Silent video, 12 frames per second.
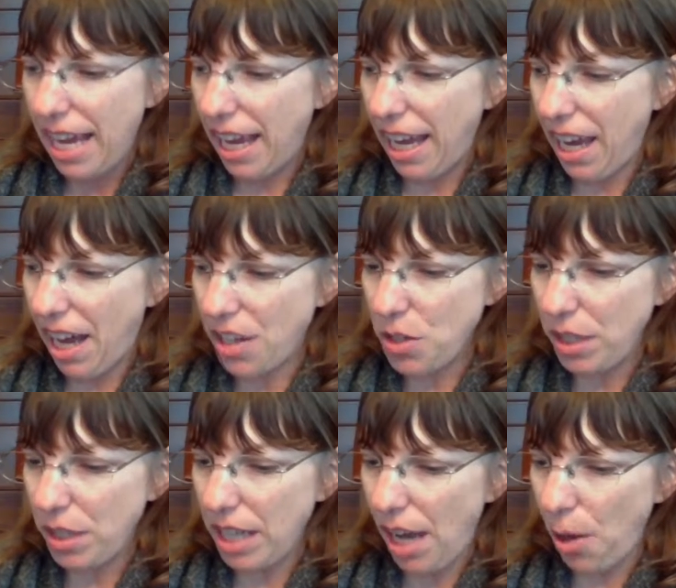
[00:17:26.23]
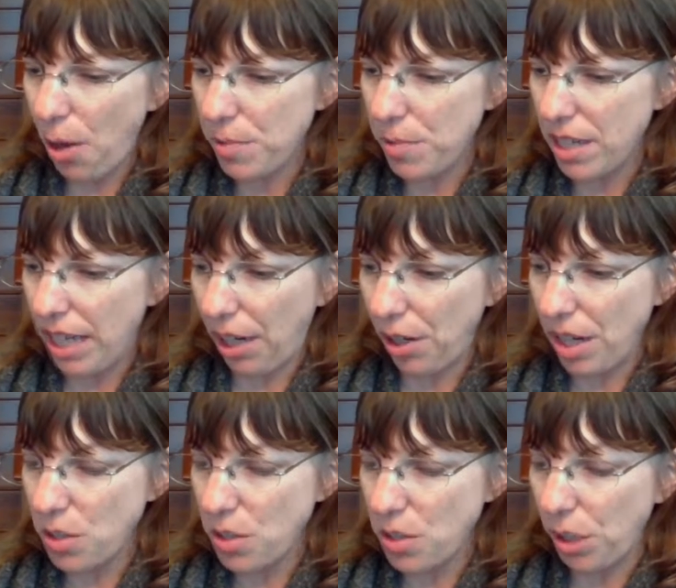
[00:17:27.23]
and you can help in
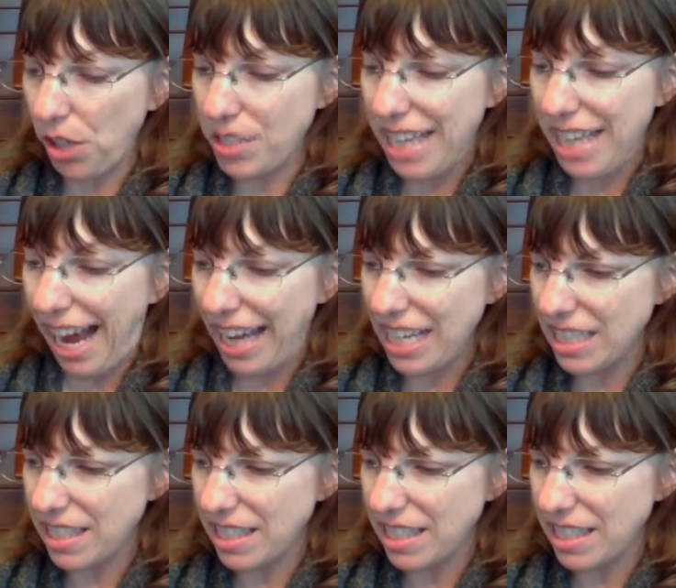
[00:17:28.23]
areas where you're tight.